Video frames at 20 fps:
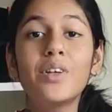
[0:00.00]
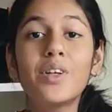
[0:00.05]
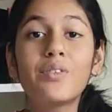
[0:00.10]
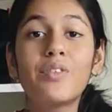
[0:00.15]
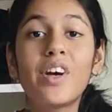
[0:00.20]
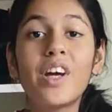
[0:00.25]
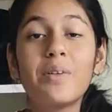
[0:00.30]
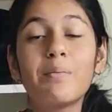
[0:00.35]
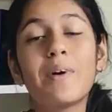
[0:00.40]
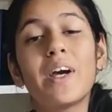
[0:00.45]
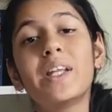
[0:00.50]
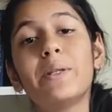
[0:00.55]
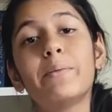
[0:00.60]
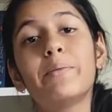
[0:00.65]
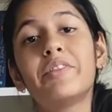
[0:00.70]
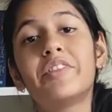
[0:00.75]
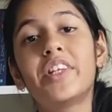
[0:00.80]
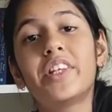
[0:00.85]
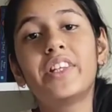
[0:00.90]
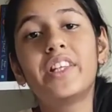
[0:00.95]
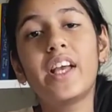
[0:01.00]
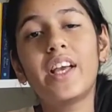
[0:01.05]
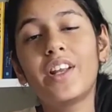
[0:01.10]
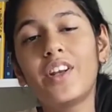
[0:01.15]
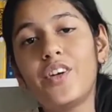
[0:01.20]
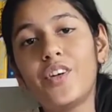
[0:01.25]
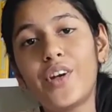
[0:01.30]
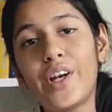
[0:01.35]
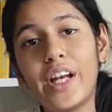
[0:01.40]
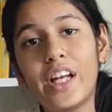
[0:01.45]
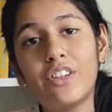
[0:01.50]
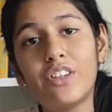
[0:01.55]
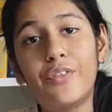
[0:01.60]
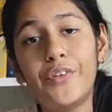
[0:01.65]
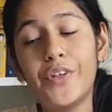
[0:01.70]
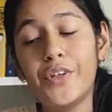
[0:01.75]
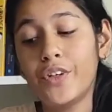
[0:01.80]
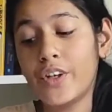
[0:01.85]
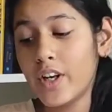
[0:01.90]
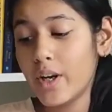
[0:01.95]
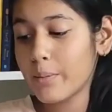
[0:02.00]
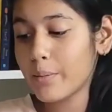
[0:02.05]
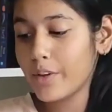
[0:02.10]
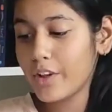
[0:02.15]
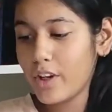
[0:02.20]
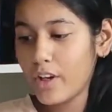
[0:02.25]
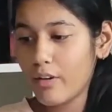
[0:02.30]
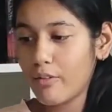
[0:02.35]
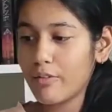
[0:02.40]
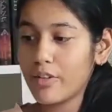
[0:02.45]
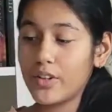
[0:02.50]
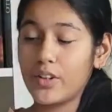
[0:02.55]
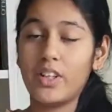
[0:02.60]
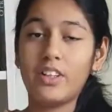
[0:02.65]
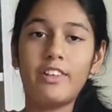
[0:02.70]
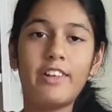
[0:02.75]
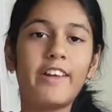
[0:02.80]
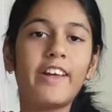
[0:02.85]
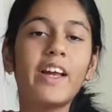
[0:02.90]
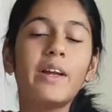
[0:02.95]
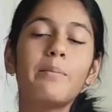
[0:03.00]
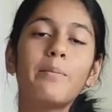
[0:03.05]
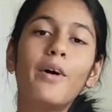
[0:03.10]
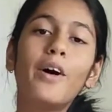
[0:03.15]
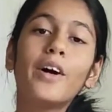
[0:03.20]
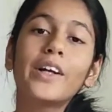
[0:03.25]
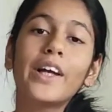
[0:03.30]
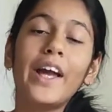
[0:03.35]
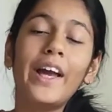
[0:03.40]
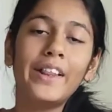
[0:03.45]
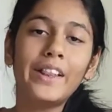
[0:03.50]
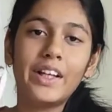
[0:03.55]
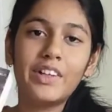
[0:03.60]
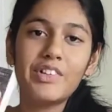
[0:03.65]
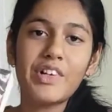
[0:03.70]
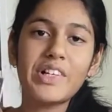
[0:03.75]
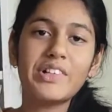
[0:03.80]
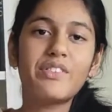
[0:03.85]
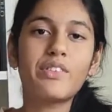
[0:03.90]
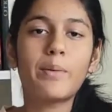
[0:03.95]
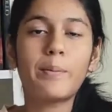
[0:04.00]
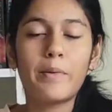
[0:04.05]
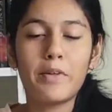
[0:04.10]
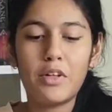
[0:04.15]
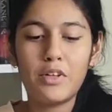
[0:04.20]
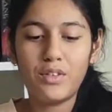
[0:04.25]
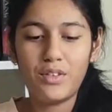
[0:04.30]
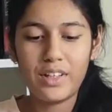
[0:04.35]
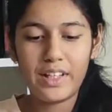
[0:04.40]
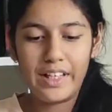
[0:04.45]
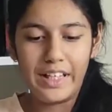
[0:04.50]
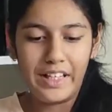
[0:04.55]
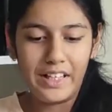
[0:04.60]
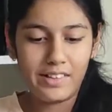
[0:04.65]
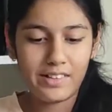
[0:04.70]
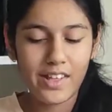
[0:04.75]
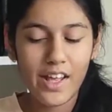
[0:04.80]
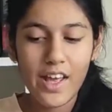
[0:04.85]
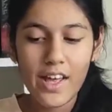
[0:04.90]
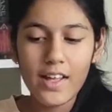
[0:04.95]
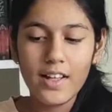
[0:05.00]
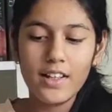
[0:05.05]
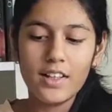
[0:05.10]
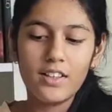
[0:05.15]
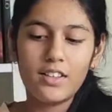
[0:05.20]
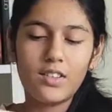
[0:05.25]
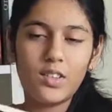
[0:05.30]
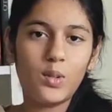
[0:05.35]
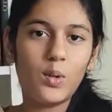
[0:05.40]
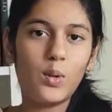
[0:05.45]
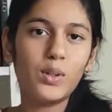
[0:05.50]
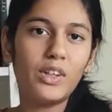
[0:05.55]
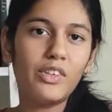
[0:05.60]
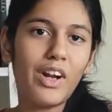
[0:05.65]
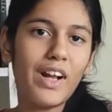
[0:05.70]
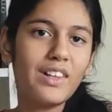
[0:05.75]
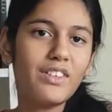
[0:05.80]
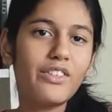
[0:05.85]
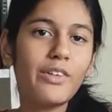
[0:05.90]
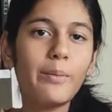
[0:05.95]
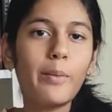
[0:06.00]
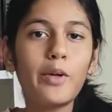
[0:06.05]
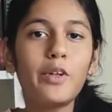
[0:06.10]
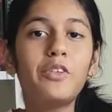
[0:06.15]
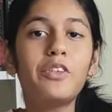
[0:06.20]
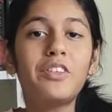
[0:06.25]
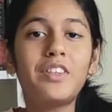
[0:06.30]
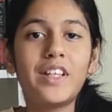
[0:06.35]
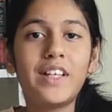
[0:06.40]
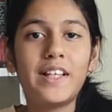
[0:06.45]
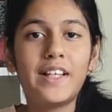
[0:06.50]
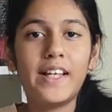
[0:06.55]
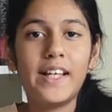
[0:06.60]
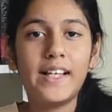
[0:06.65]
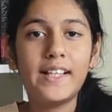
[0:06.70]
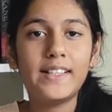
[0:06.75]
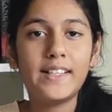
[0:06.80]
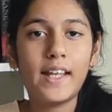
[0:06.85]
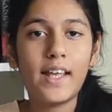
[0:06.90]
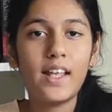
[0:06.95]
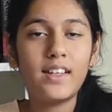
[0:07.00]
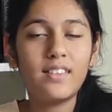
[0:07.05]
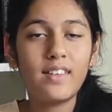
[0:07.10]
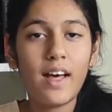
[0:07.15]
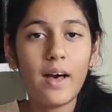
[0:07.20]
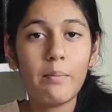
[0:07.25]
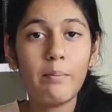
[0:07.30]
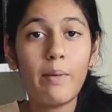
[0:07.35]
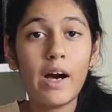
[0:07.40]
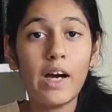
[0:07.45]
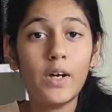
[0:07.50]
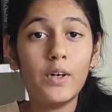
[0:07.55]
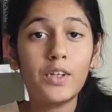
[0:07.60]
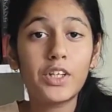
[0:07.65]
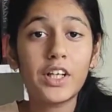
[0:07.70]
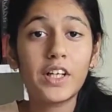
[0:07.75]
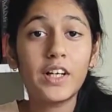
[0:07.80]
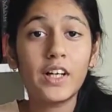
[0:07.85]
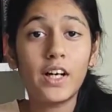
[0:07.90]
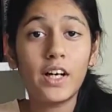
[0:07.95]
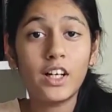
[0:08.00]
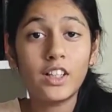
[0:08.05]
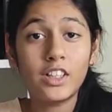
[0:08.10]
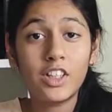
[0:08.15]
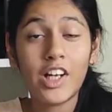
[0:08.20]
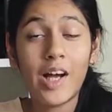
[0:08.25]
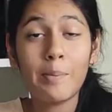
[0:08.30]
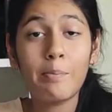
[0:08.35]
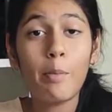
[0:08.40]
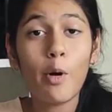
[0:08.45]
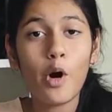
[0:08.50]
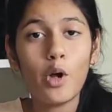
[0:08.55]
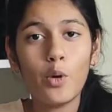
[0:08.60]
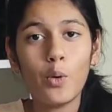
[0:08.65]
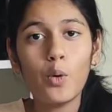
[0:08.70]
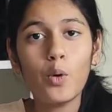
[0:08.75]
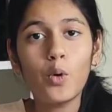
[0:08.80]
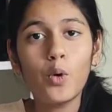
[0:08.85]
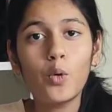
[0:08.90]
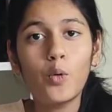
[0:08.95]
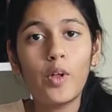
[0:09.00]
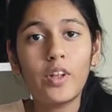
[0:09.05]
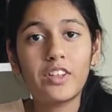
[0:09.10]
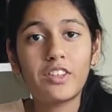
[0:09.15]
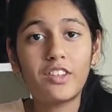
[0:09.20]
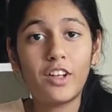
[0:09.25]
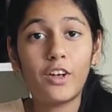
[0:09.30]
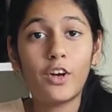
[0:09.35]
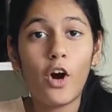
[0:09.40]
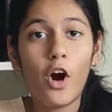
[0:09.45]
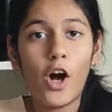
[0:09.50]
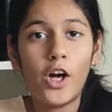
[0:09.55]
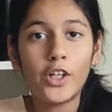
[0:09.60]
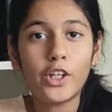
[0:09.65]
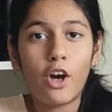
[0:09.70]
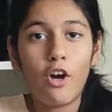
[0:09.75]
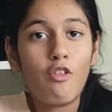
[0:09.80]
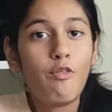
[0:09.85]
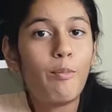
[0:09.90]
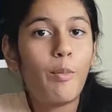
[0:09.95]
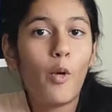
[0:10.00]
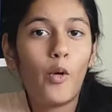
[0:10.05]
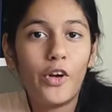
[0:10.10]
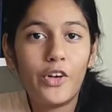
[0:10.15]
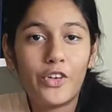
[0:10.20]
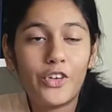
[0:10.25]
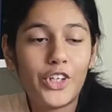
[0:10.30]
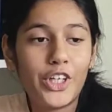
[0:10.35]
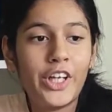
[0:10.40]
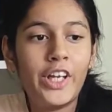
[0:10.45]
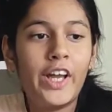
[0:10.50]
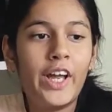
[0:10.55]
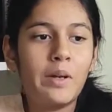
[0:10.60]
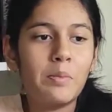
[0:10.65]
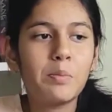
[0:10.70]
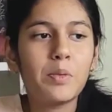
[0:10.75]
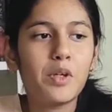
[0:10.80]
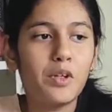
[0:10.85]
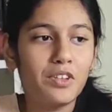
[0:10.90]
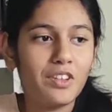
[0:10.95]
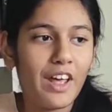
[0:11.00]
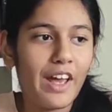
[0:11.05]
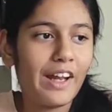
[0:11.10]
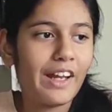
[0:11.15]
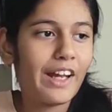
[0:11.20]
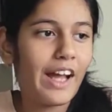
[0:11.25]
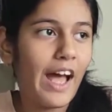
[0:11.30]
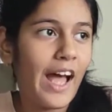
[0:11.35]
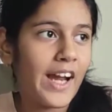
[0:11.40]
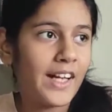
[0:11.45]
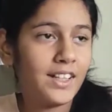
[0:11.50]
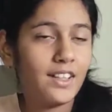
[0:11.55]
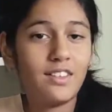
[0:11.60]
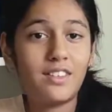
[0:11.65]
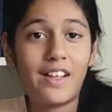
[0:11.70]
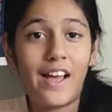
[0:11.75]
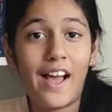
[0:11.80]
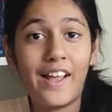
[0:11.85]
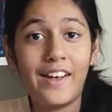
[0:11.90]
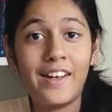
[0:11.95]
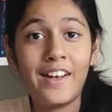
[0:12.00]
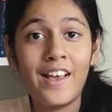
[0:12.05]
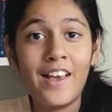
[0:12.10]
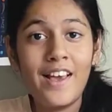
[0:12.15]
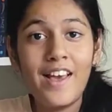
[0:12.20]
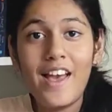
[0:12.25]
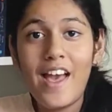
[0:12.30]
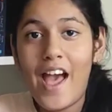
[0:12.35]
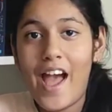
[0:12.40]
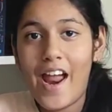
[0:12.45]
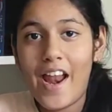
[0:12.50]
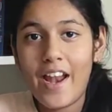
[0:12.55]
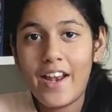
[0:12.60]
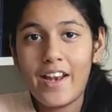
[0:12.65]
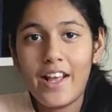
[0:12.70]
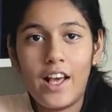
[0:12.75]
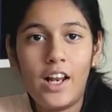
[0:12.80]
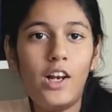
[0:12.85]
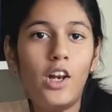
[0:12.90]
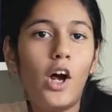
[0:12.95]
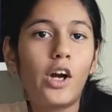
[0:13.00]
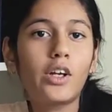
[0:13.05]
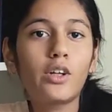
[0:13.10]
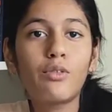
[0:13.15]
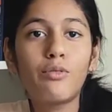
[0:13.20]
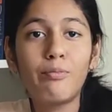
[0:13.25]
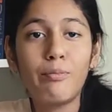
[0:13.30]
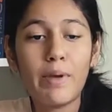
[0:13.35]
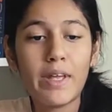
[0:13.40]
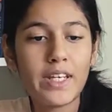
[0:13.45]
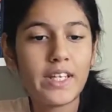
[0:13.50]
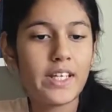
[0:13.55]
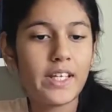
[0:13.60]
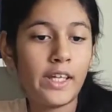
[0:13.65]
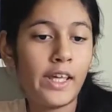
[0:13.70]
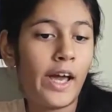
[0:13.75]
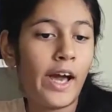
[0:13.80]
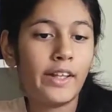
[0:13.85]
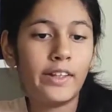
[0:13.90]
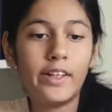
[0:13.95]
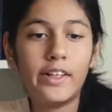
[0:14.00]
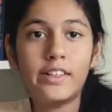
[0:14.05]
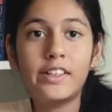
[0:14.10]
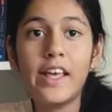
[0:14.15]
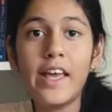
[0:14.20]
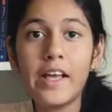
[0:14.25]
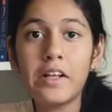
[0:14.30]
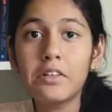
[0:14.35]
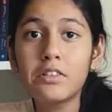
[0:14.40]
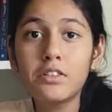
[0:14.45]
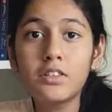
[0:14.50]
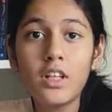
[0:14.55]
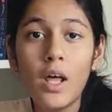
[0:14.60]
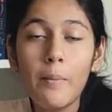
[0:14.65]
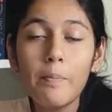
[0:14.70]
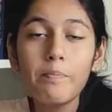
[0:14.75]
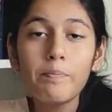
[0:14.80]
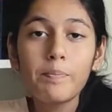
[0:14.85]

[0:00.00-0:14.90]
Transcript: everyone, my name is Riddhin and in today's video I'm going to review the second book in the Trials of Apollo series. So the Trials of Apollo series is about uh, Apollo who is the god of poetry and music and the sun and a lot of many other things.